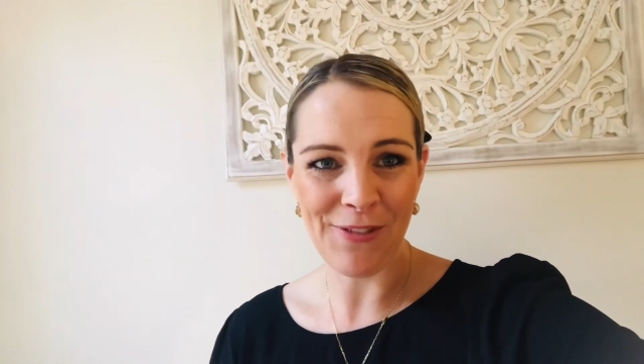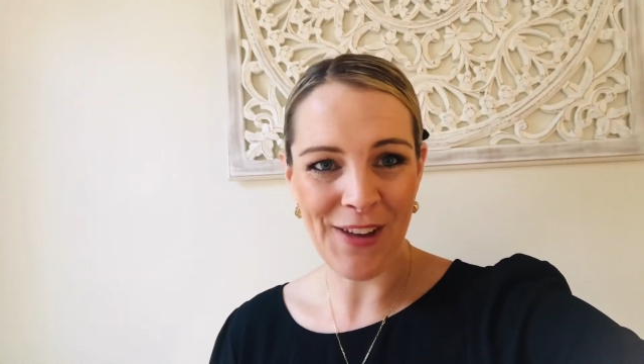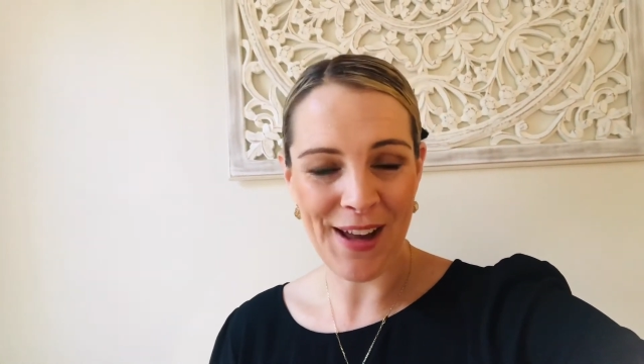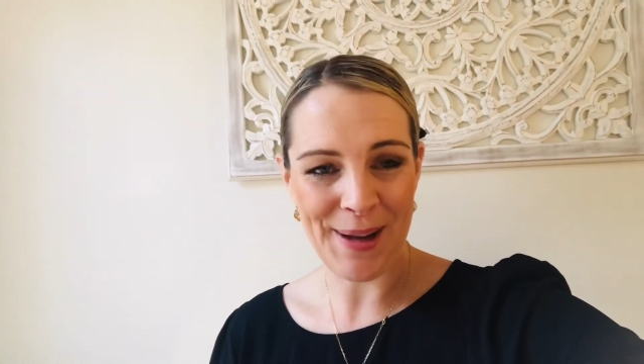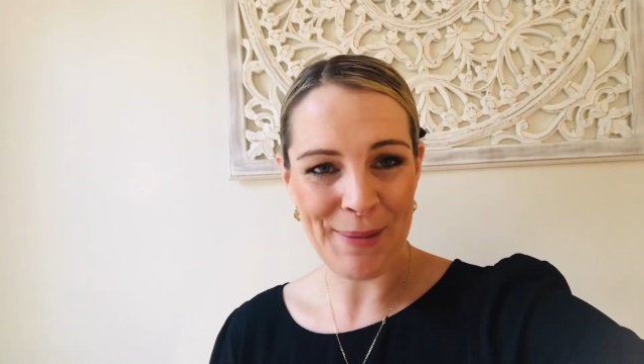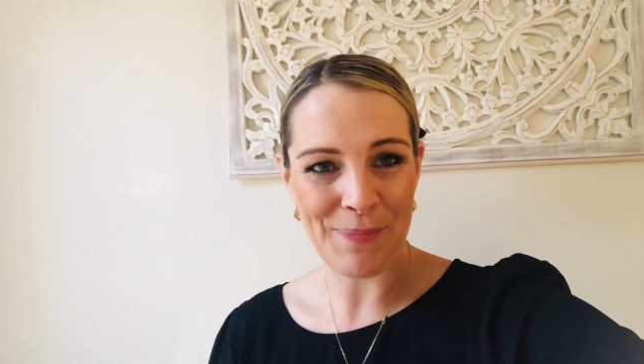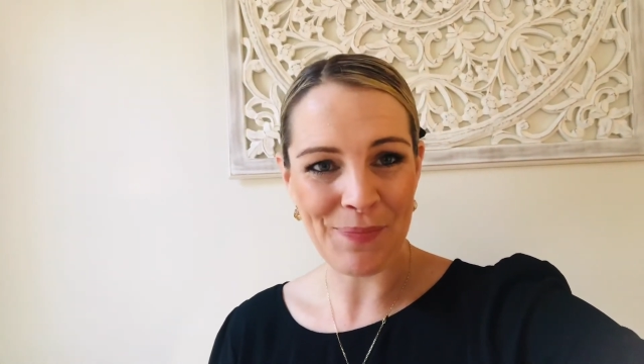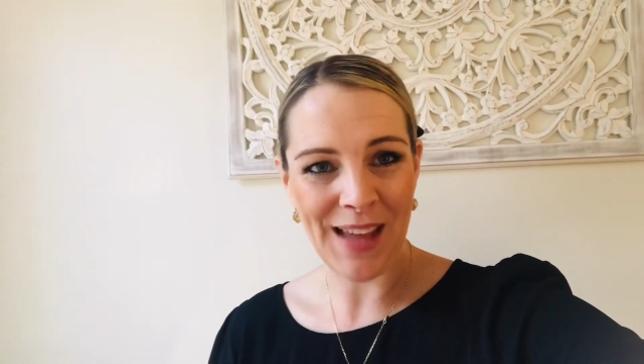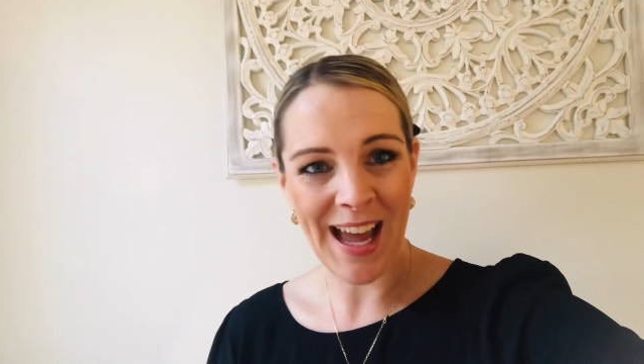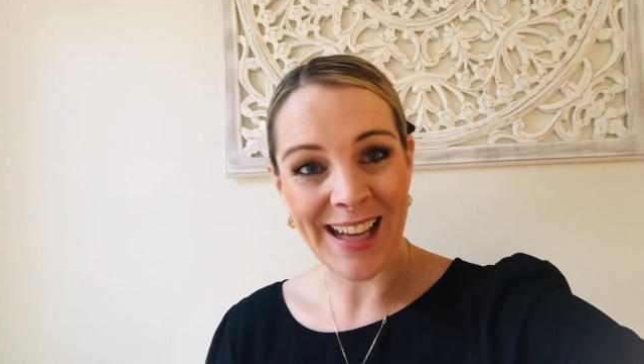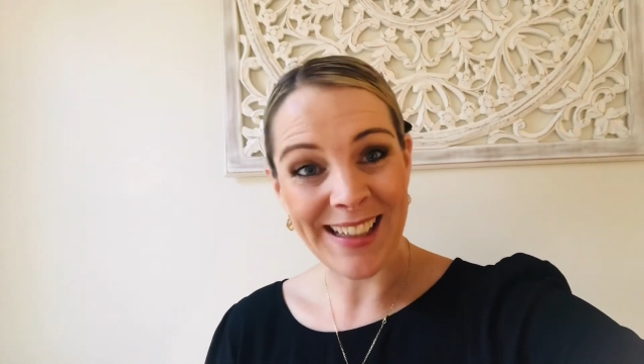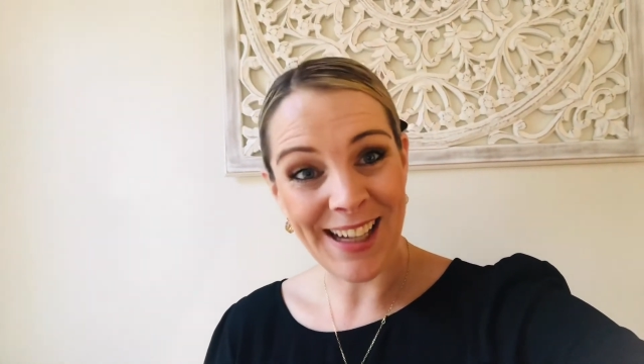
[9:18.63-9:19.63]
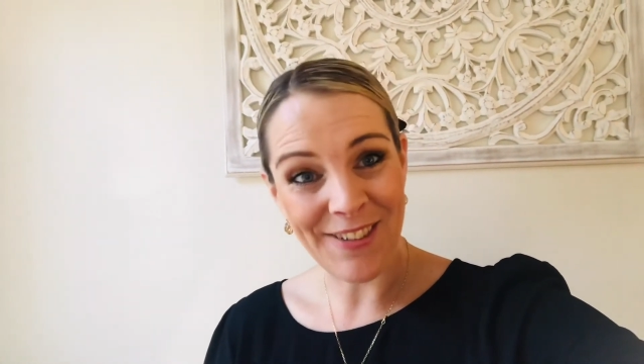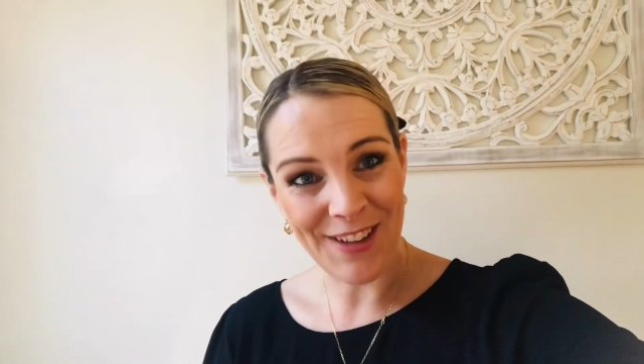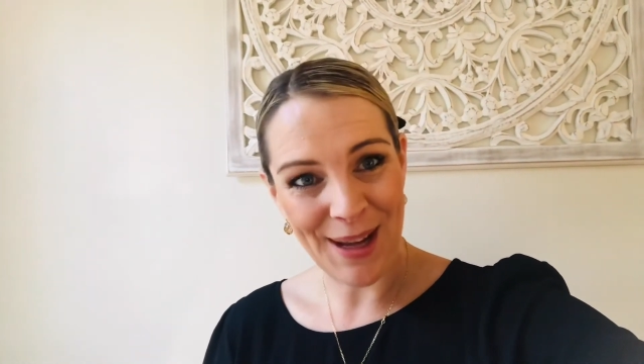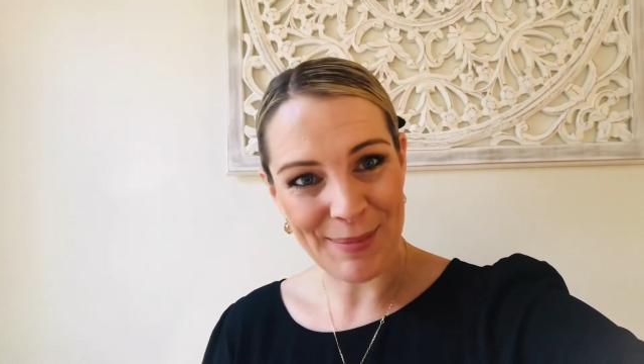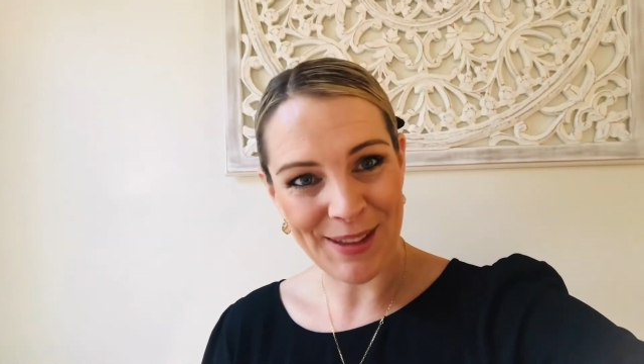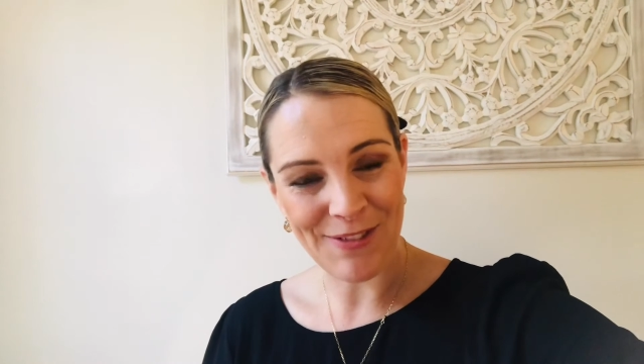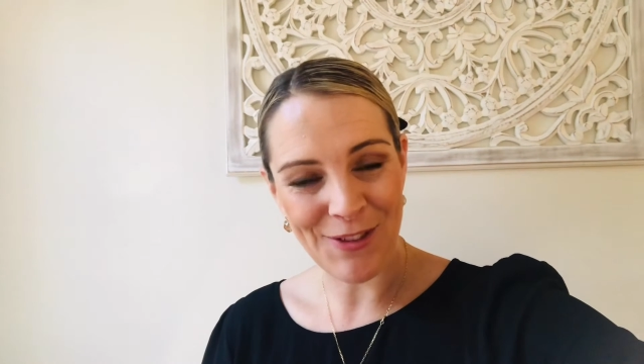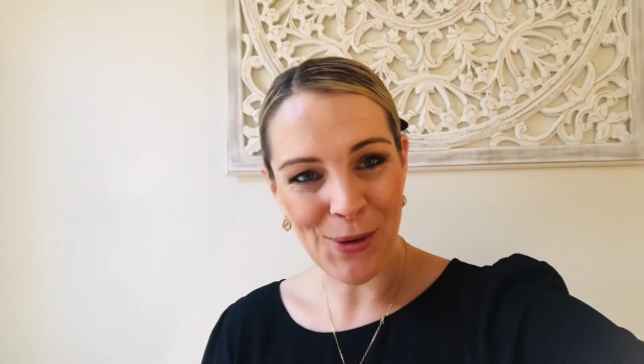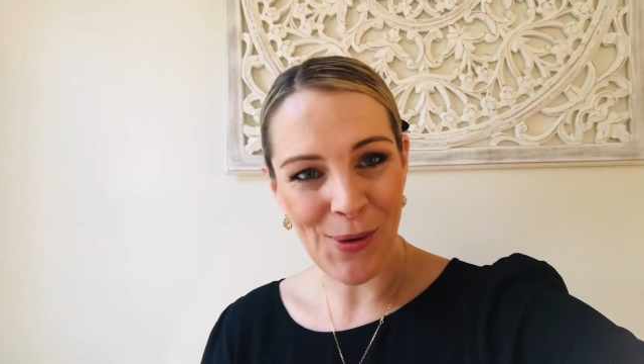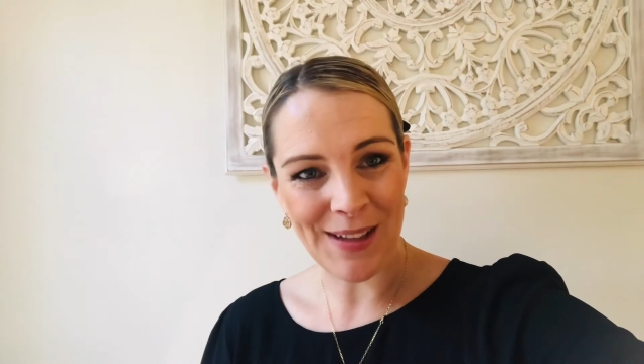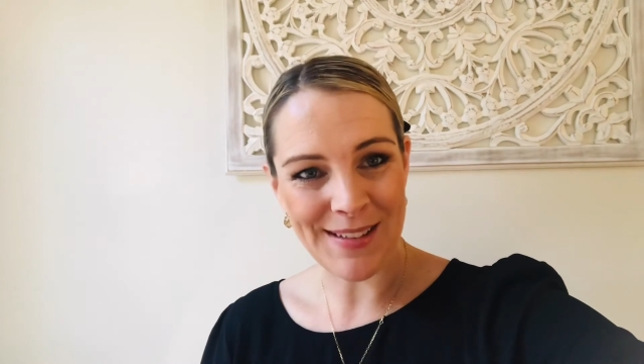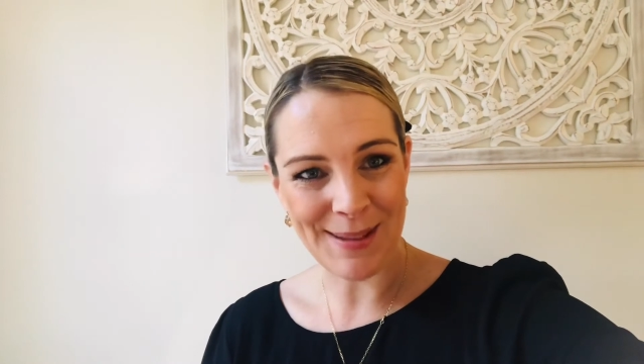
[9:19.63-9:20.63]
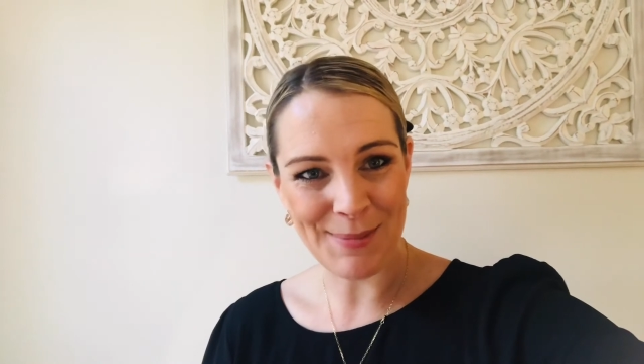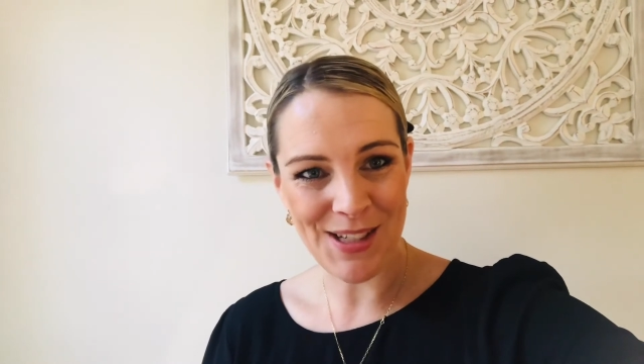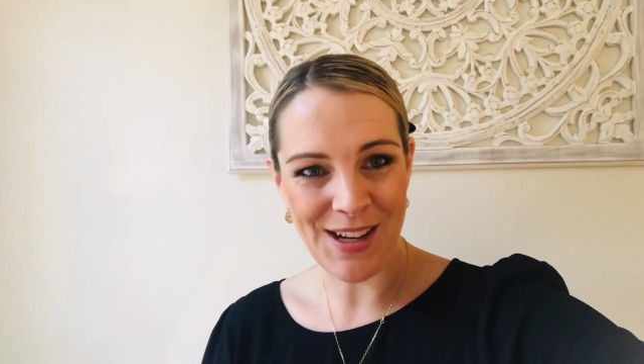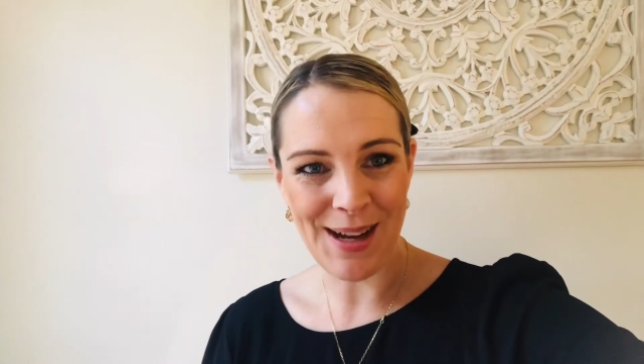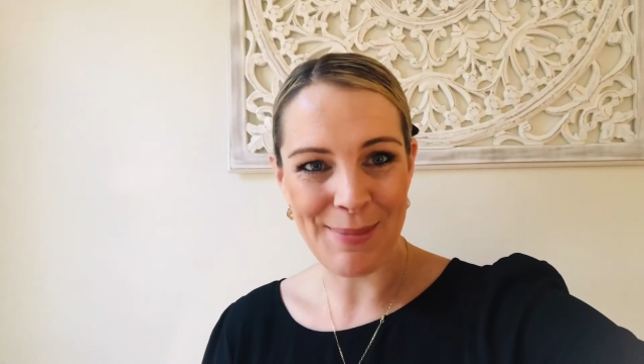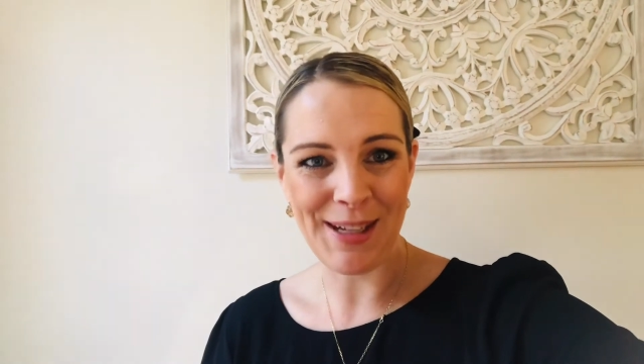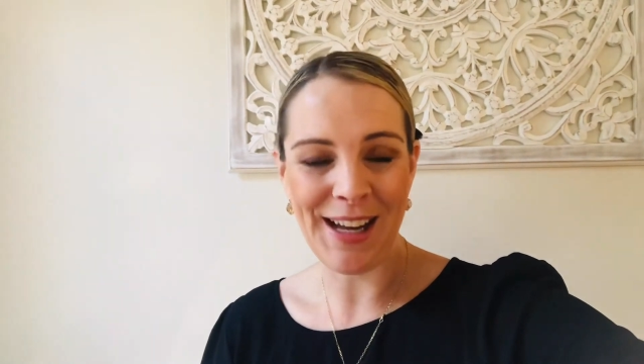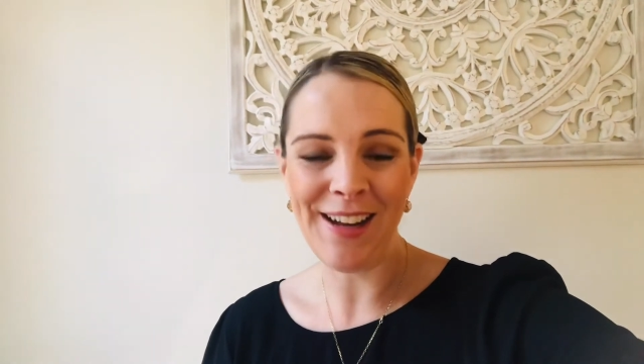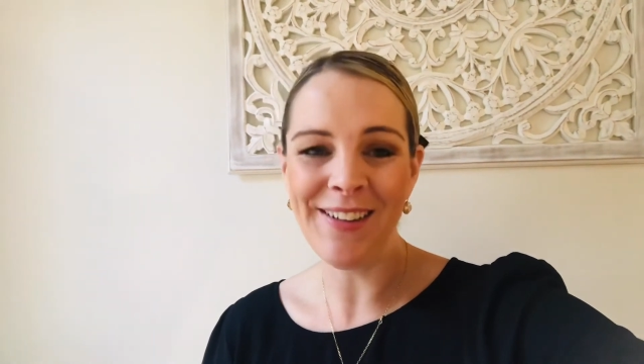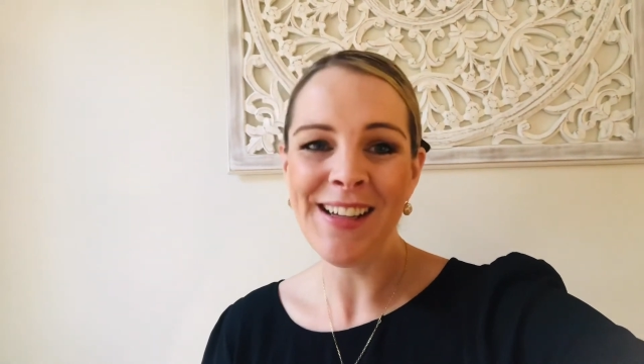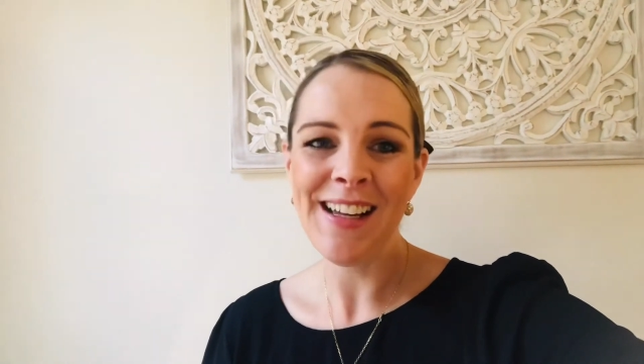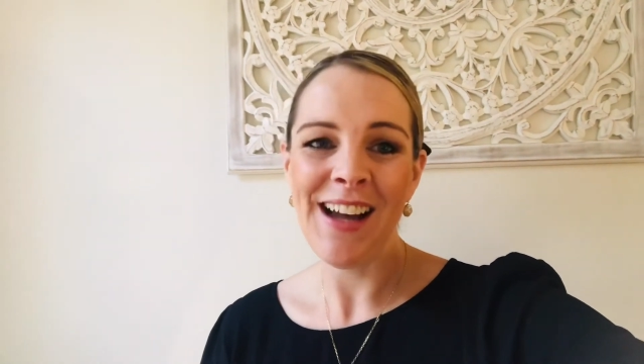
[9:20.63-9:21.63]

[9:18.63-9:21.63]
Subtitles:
had in our family for quite some time now.